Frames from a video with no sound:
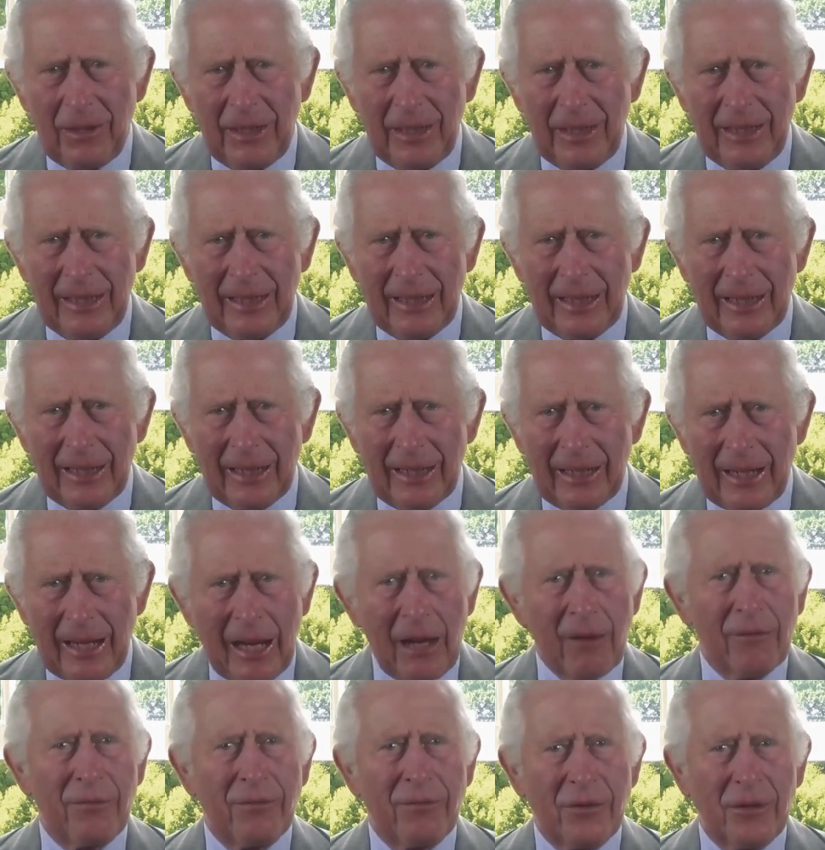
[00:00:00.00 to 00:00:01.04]
We
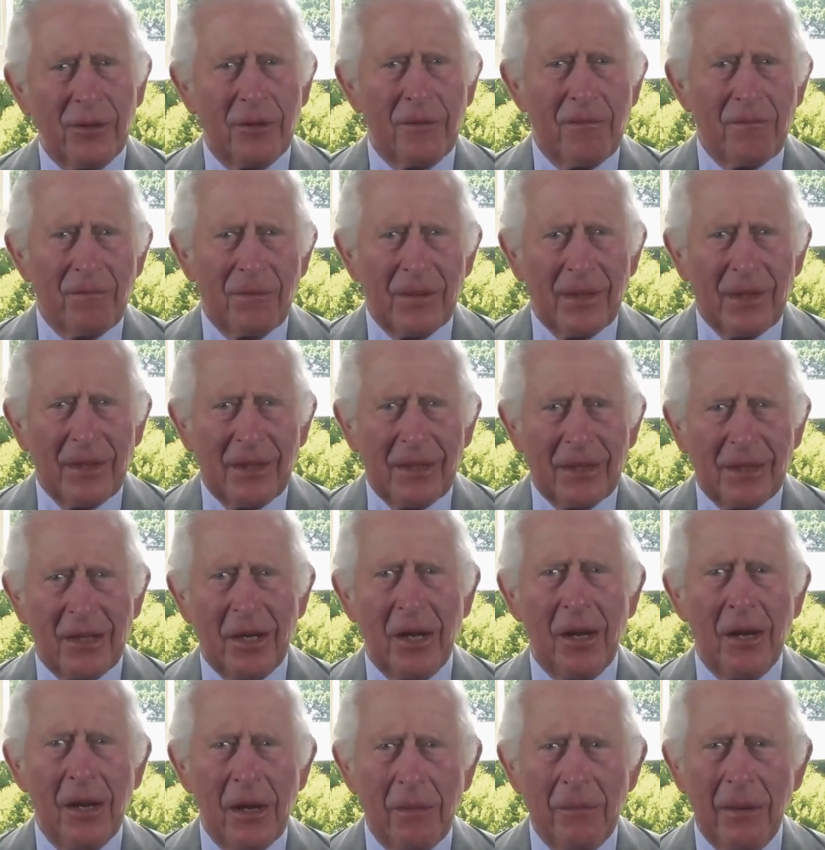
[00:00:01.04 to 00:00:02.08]
have to
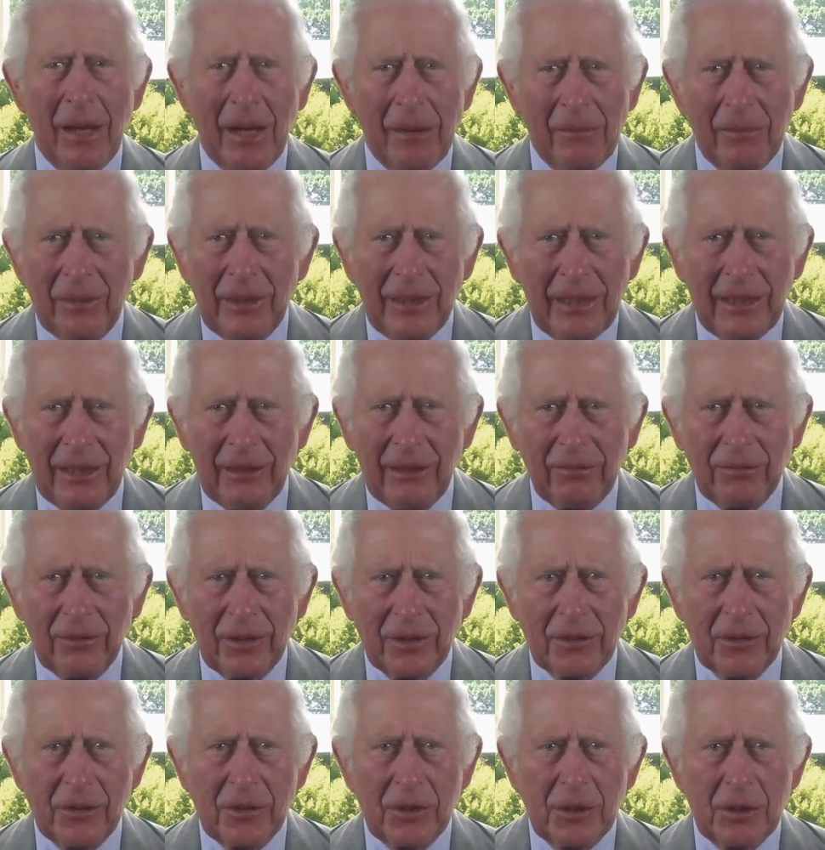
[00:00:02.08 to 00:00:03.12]
curb our belief
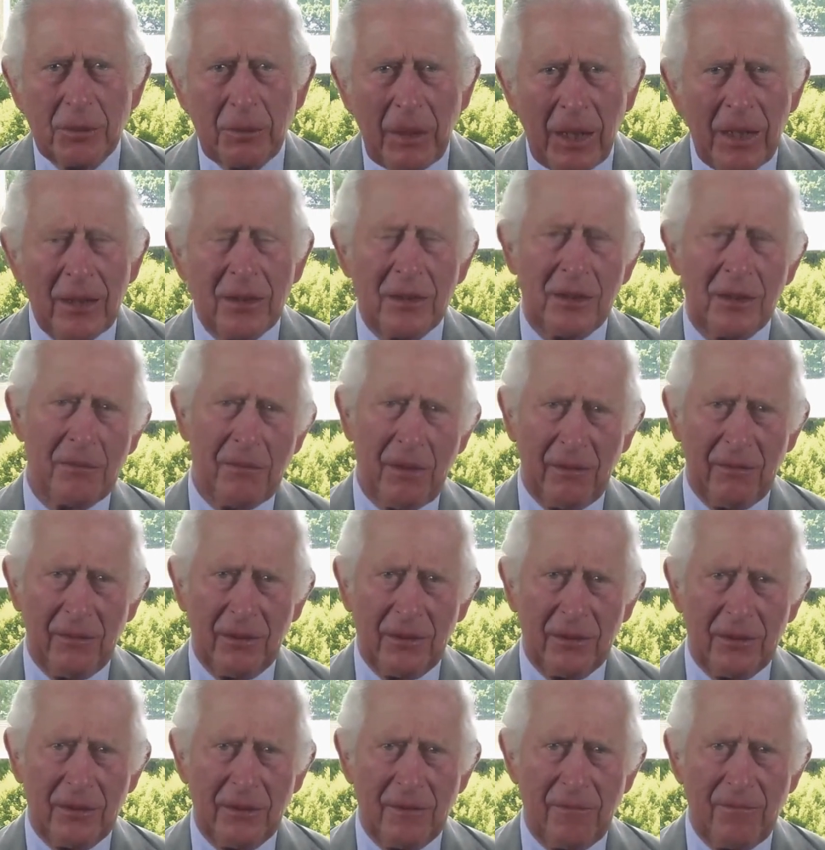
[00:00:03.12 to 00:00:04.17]
that the space above
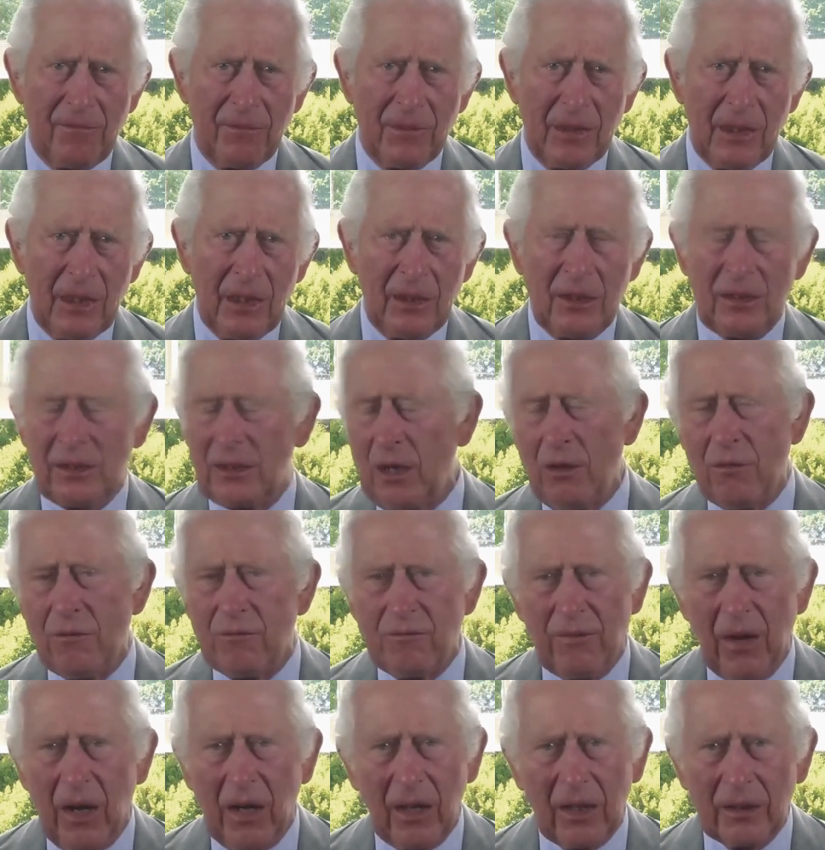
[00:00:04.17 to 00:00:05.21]
us is so
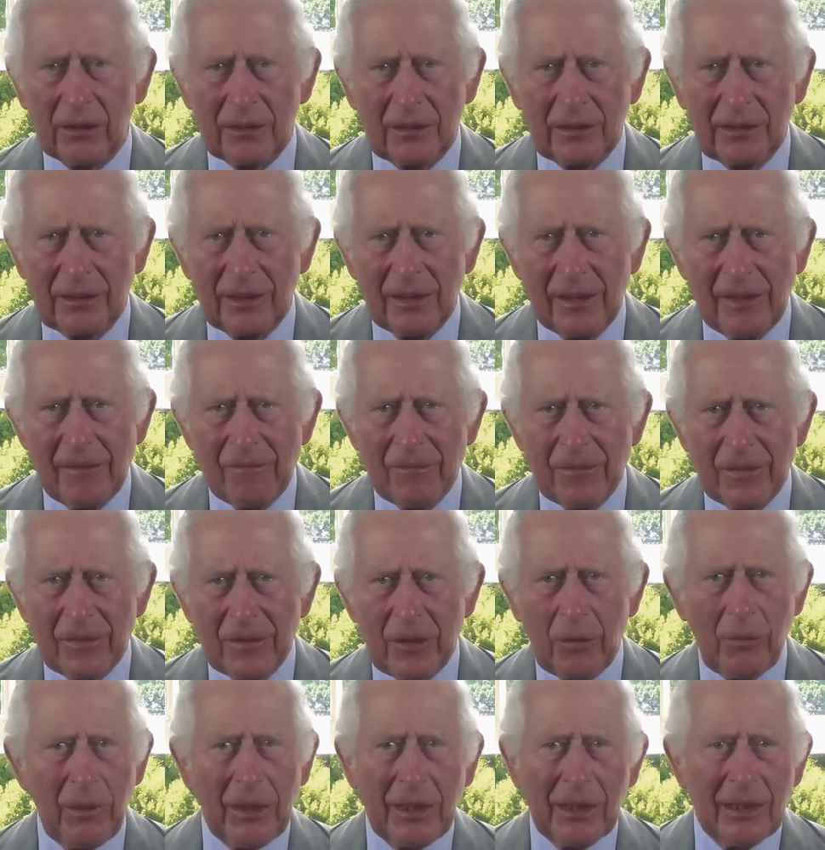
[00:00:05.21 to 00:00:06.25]
vast
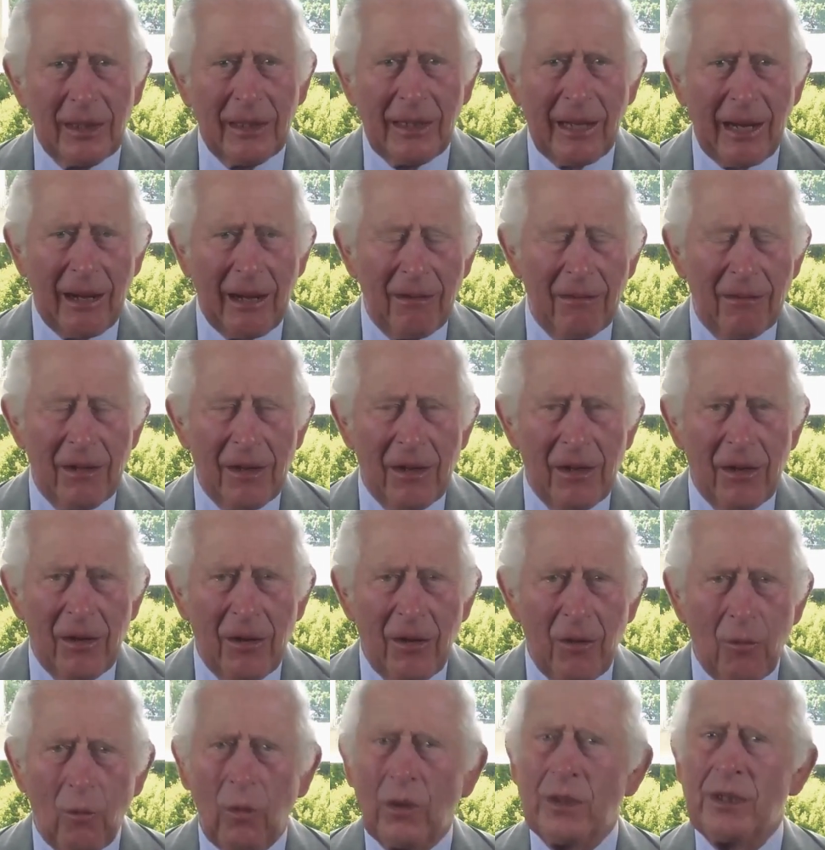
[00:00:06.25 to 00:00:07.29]
that we can allow
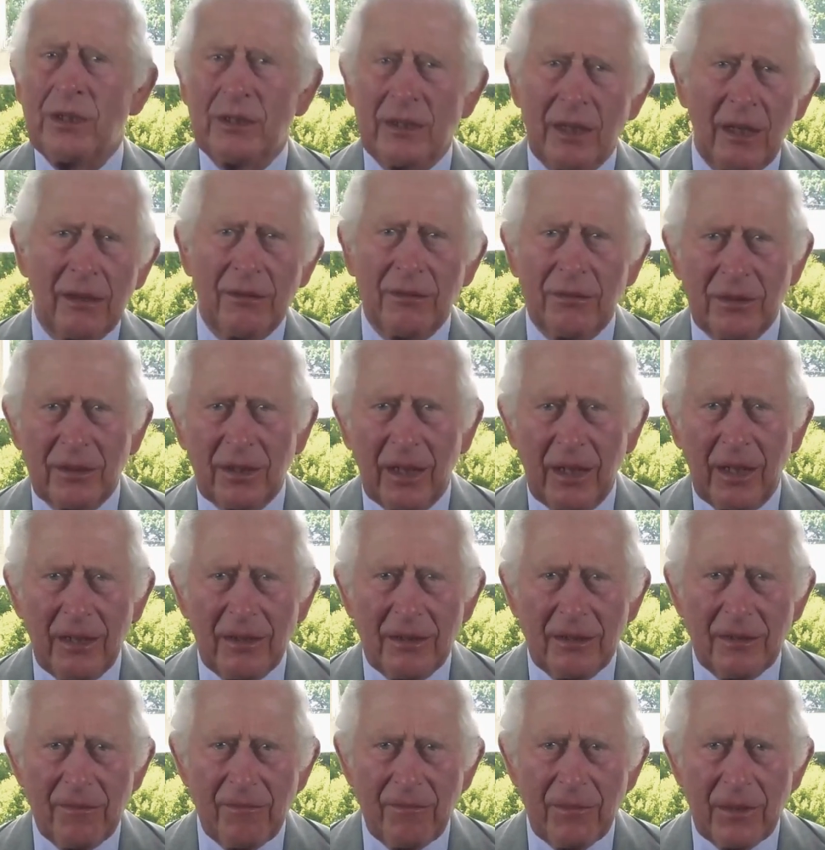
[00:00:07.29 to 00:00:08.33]
what is out of
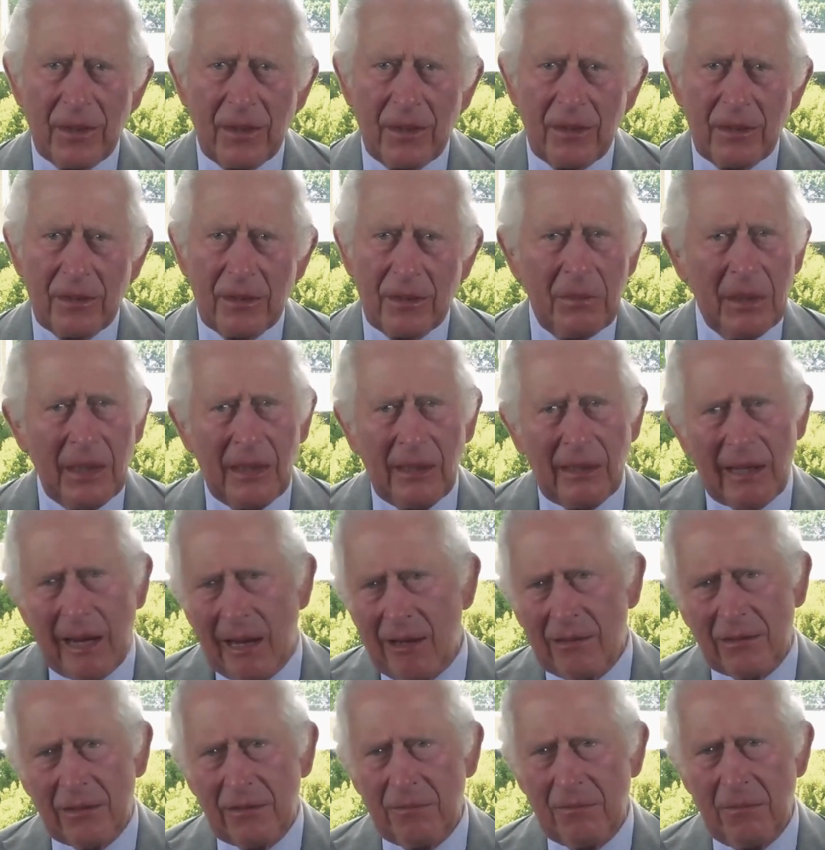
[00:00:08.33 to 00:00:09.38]
sight to be
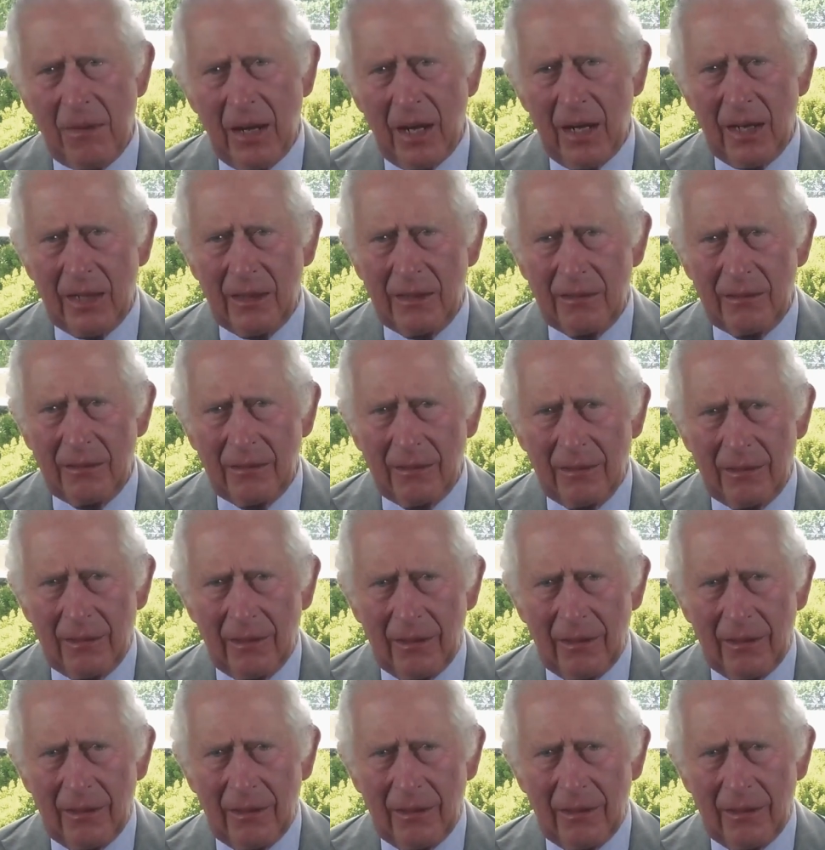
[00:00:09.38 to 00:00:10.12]
out of mind.